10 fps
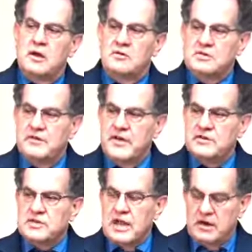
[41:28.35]
hundreds of
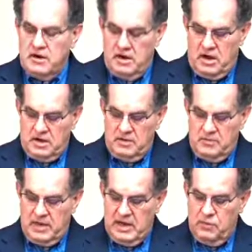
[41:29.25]
years later, God
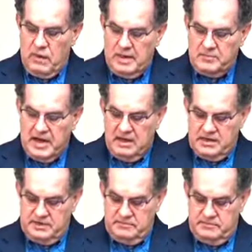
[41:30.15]
completely wiped
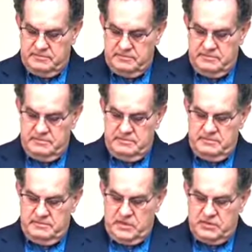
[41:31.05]
out
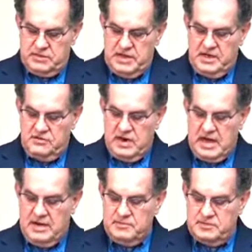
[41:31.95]
those 10
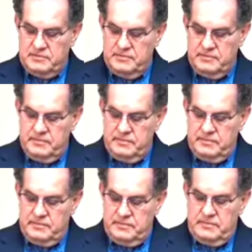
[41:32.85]
tribes.
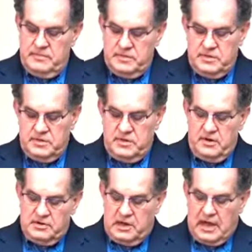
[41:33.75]

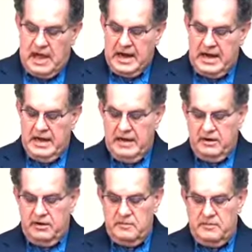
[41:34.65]
There's a lot
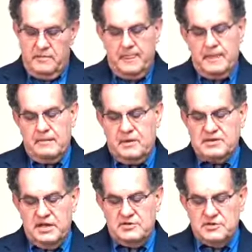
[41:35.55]
here.
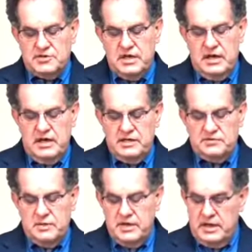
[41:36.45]
What's interesting
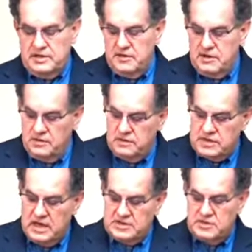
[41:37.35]
is when you get to the New
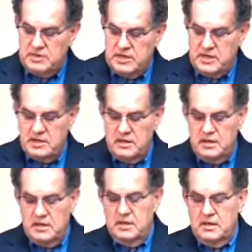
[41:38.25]
Testament,
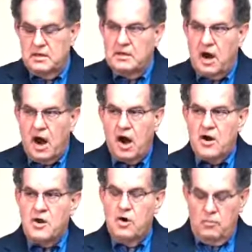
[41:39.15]
there
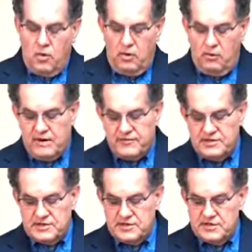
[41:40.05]
are no more
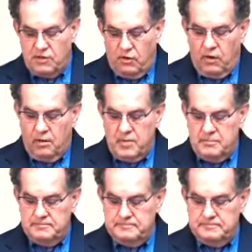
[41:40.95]
references to Horeb.